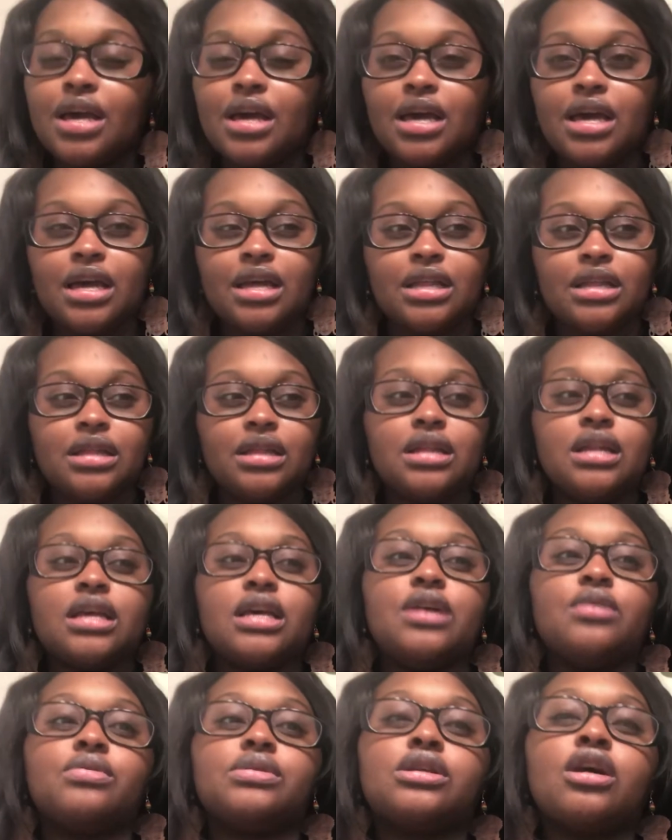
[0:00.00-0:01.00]
and
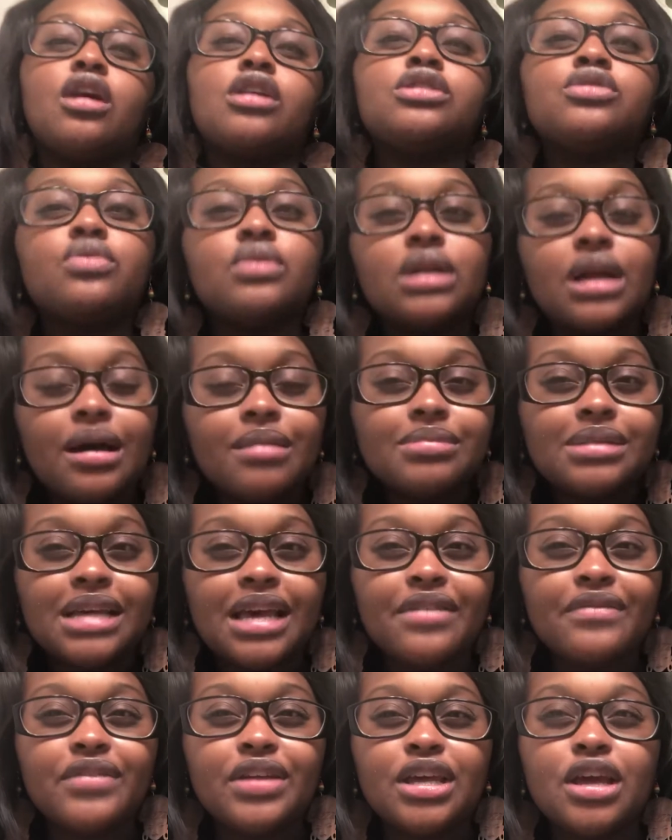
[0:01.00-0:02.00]
it was also an
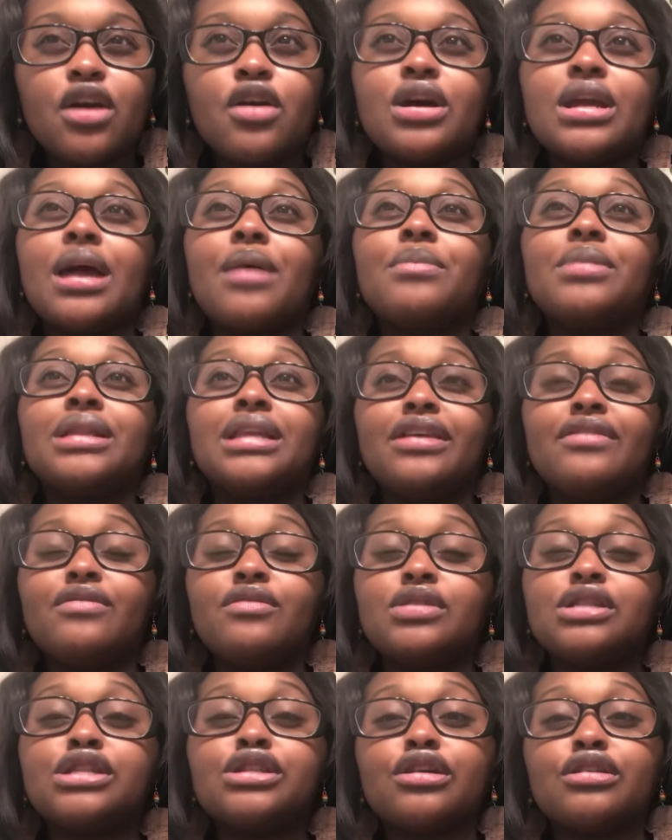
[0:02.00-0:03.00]
update video, and I believe
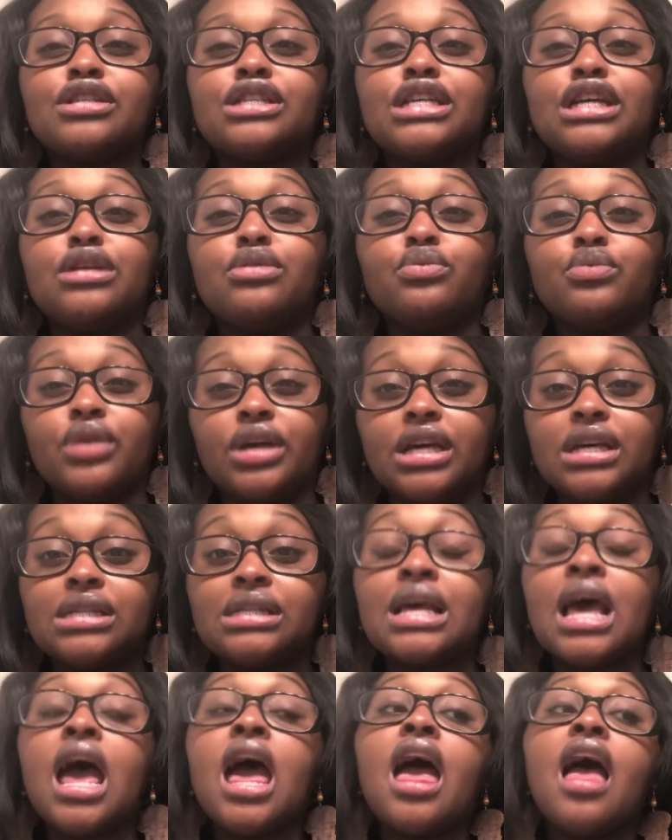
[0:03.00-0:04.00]
it was 13 weeks.